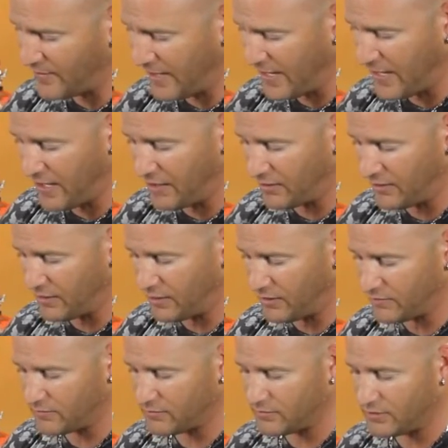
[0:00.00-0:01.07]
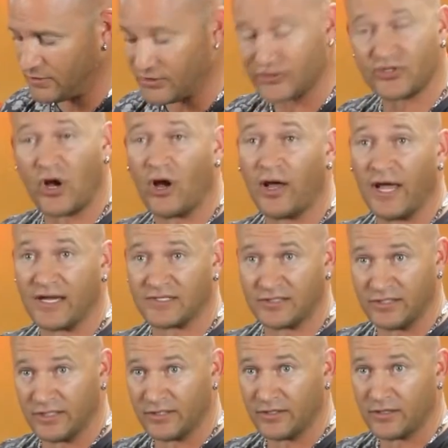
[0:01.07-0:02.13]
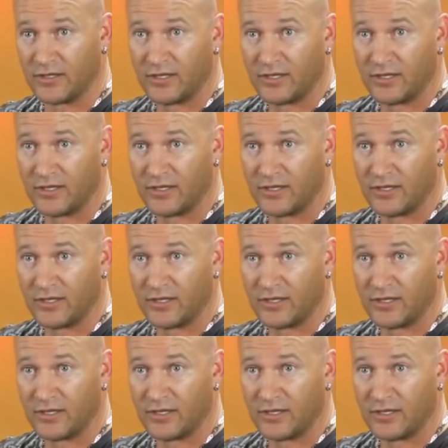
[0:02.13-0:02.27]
my hand in a saw accident